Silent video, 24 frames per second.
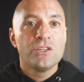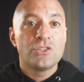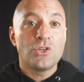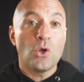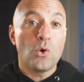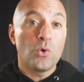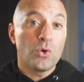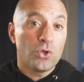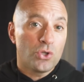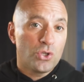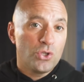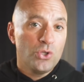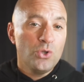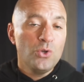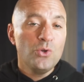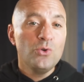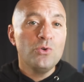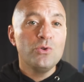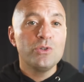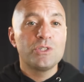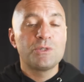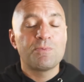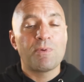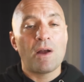So,
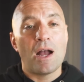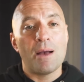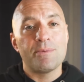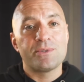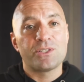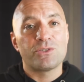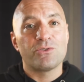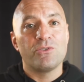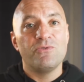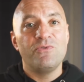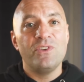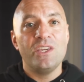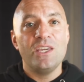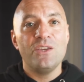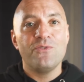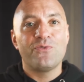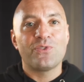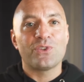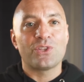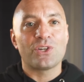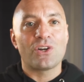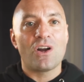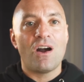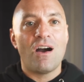huge props to Ravie
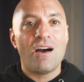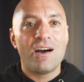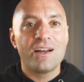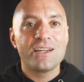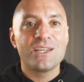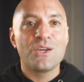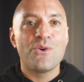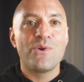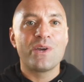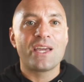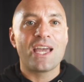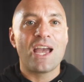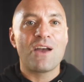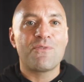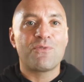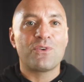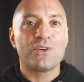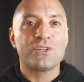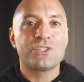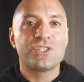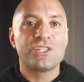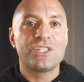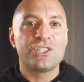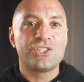for their ongoing
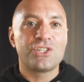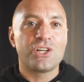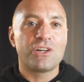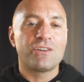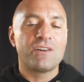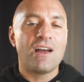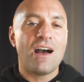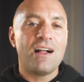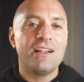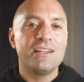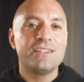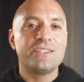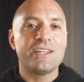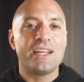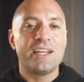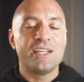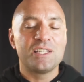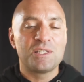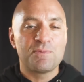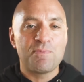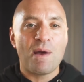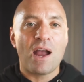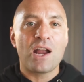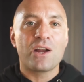efforts to share knowledge and
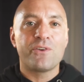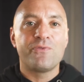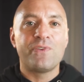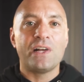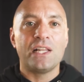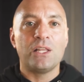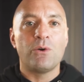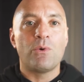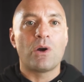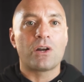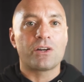inspire fellow